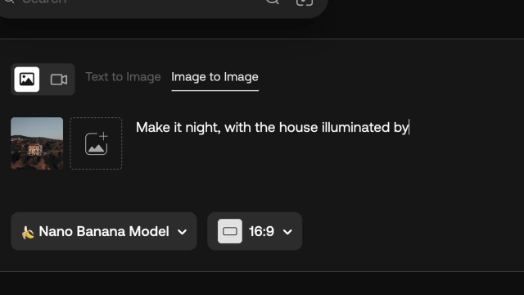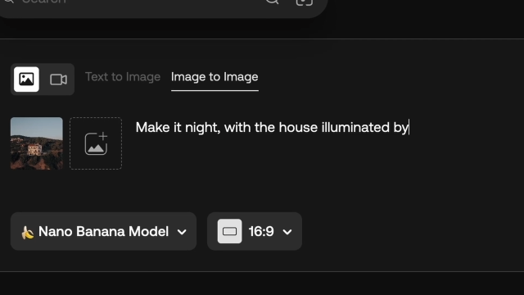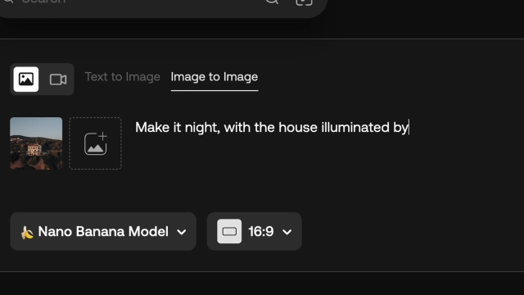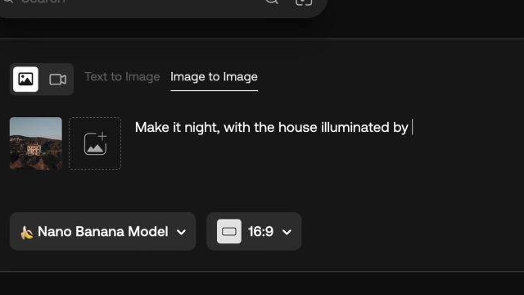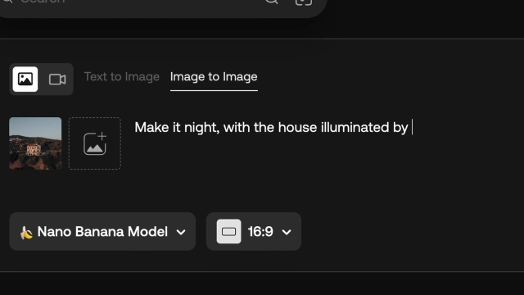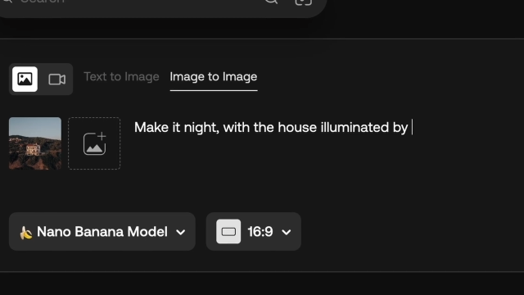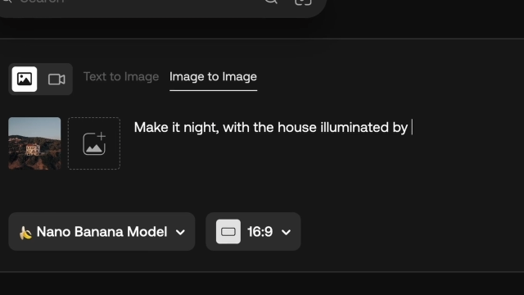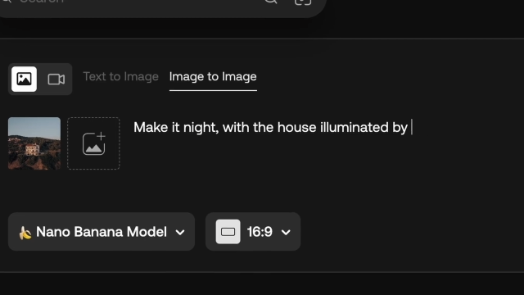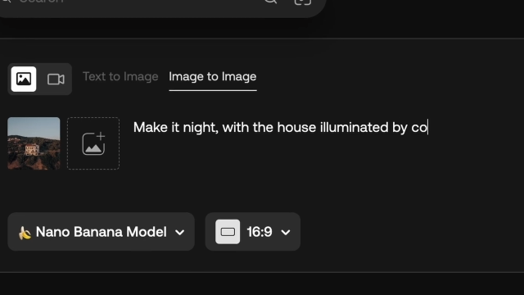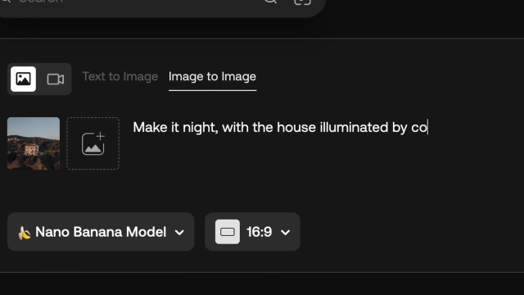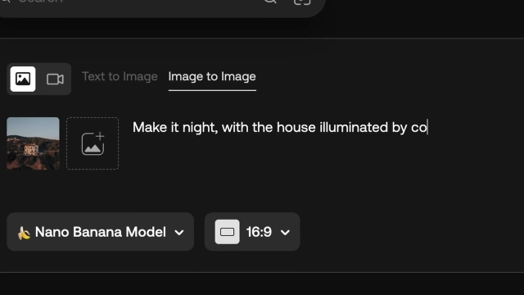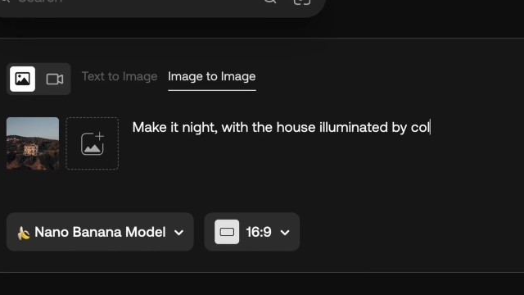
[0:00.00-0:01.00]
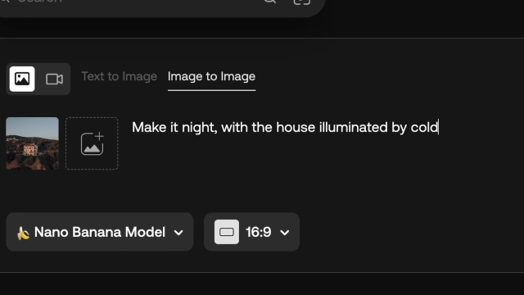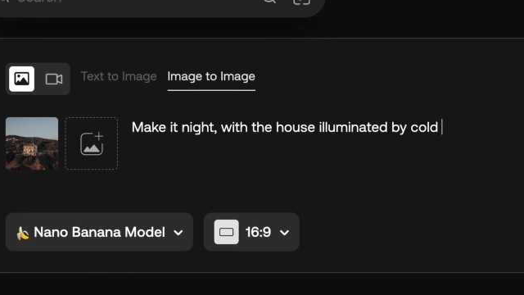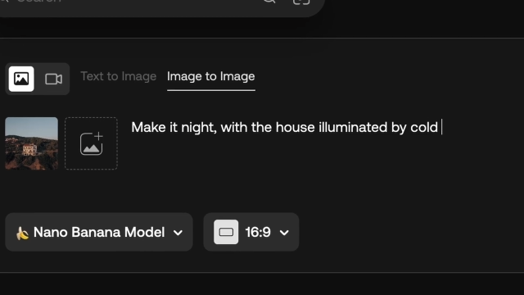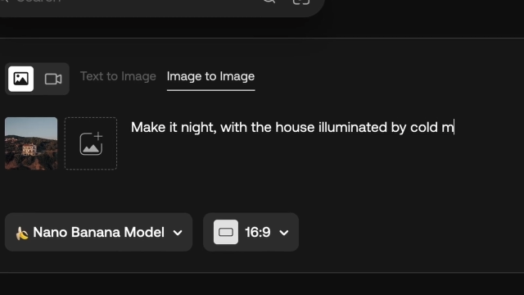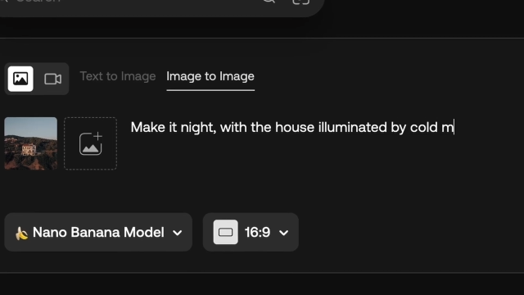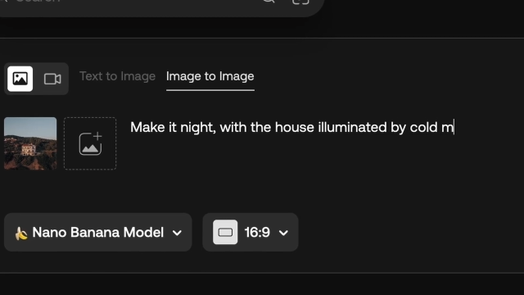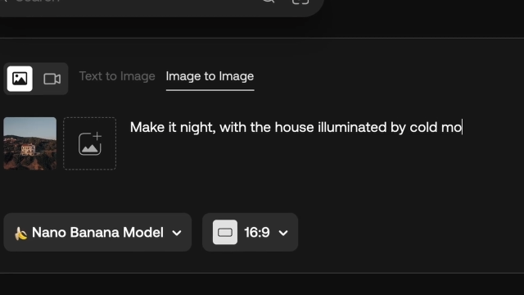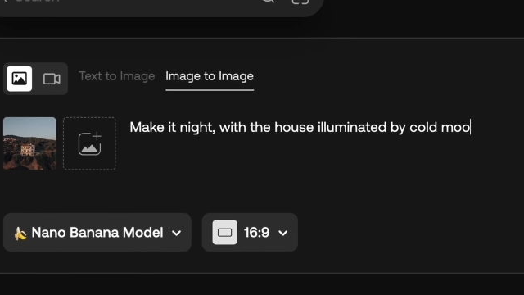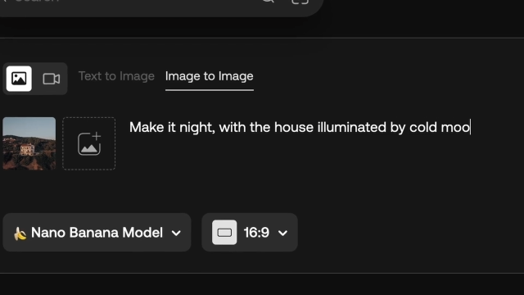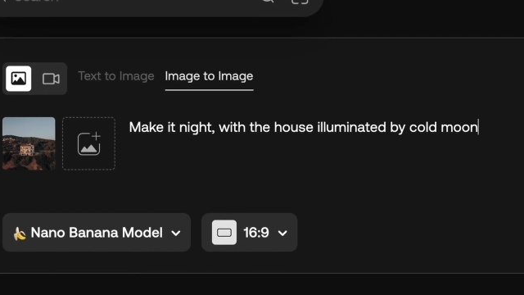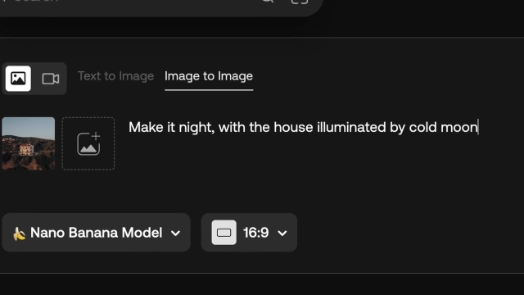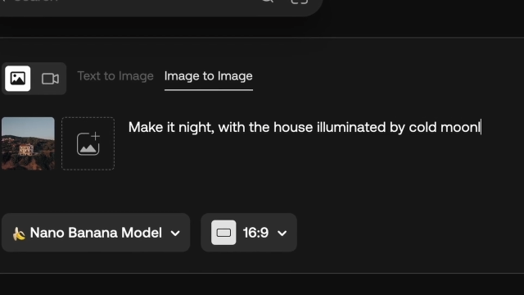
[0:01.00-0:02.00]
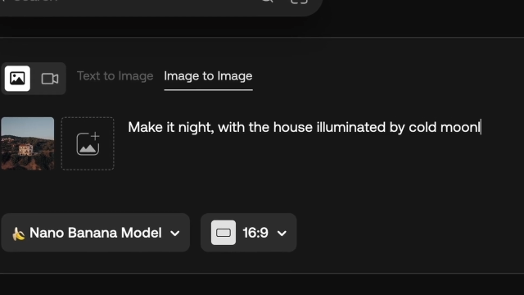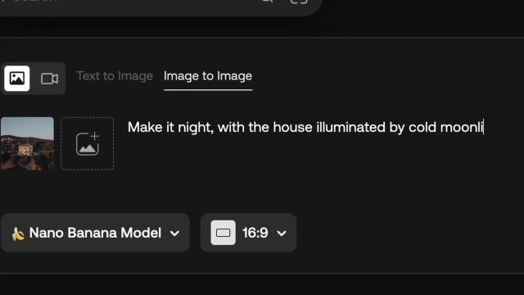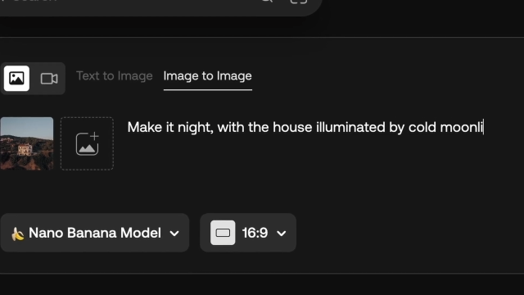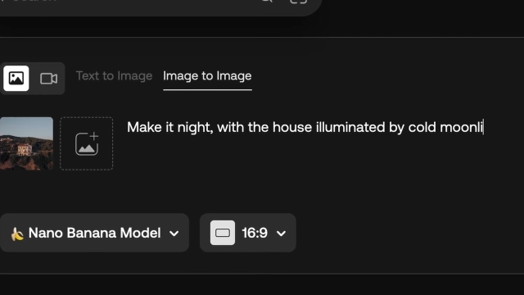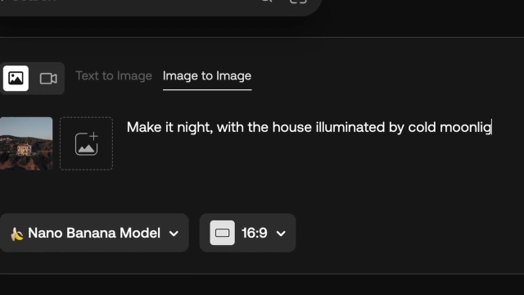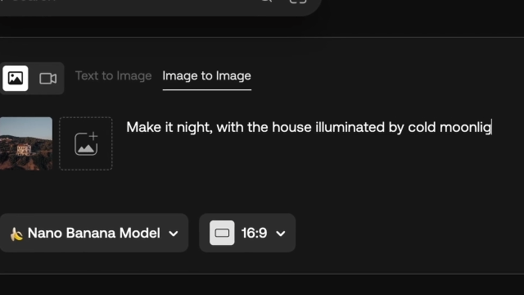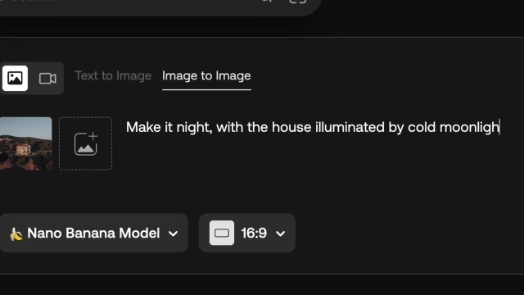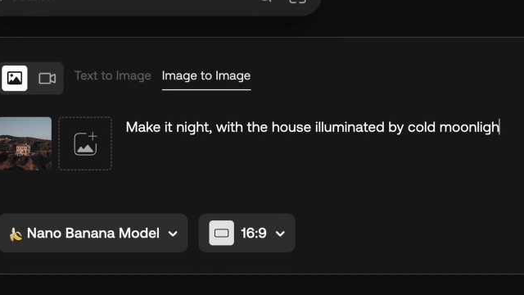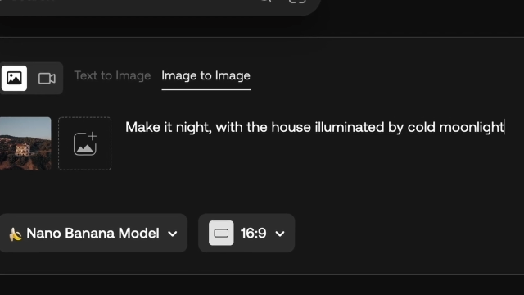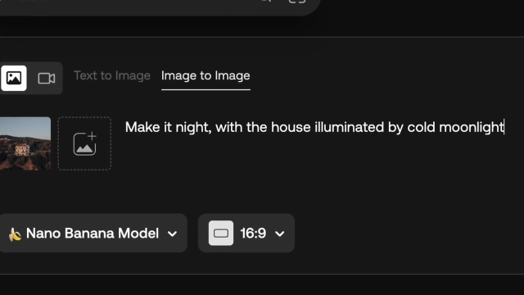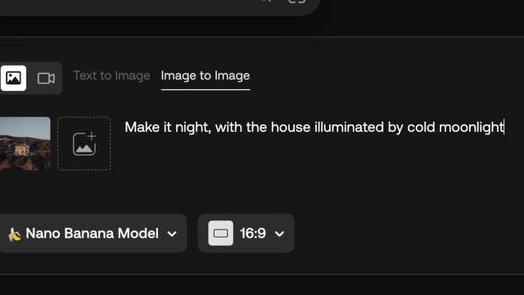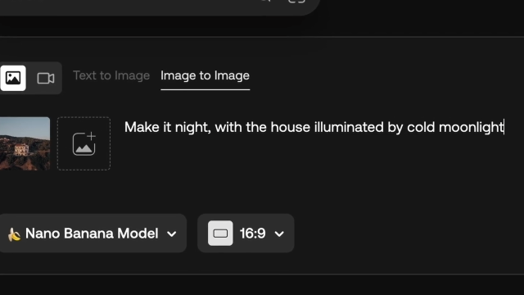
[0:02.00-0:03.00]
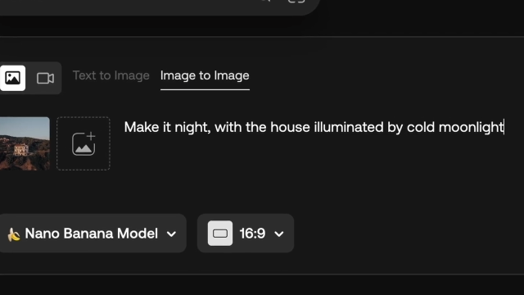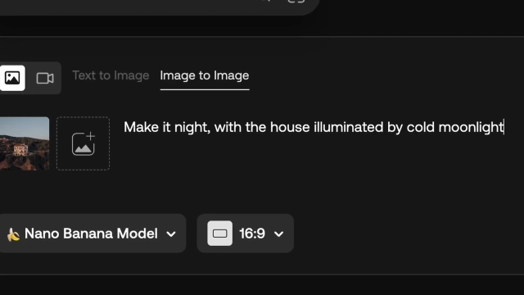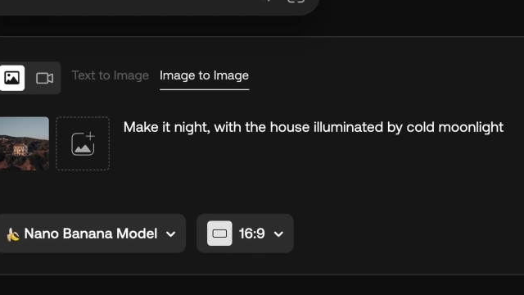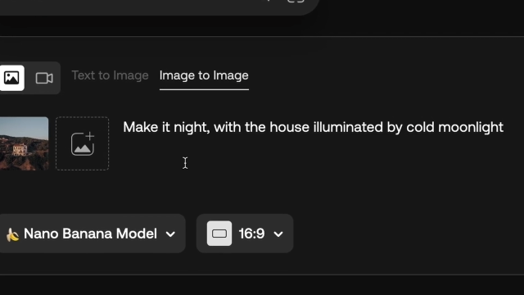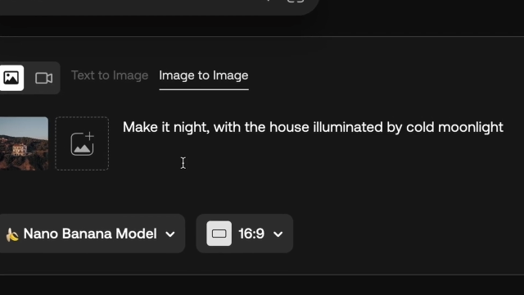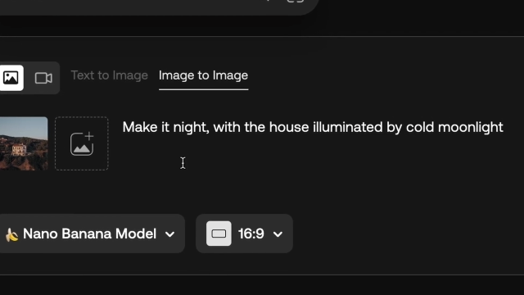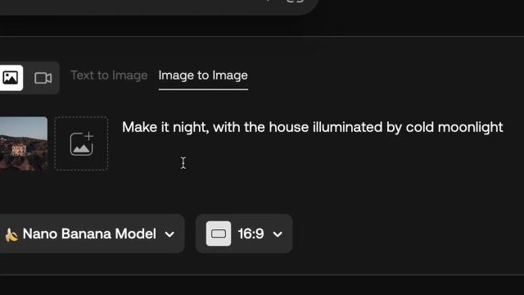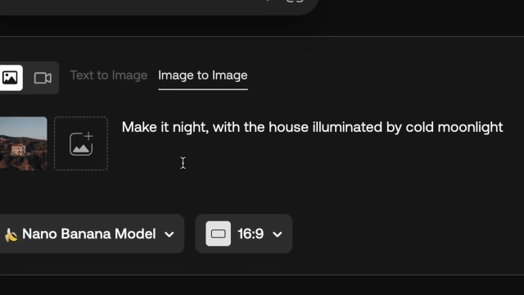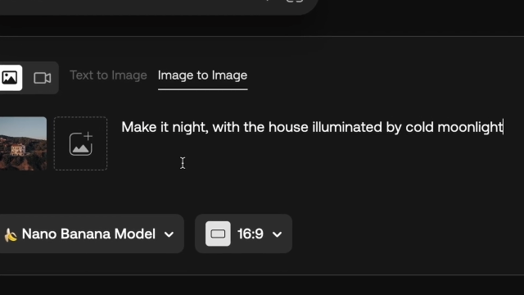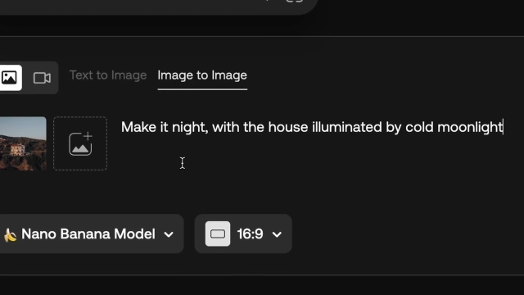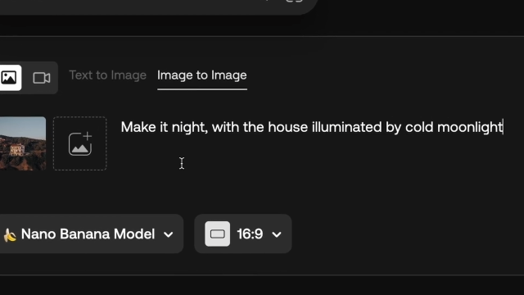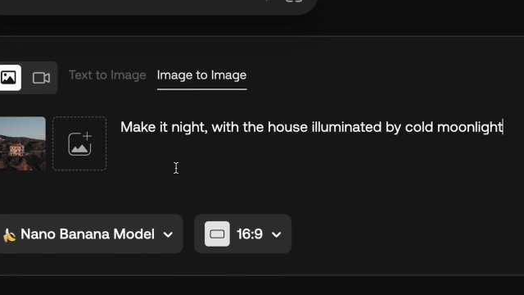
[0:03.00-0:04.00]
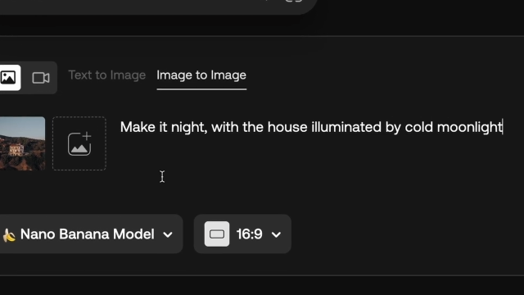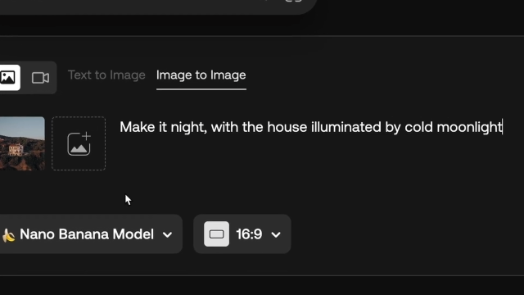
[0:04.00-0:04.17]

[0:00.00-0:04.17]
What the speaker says: (no speaker visible)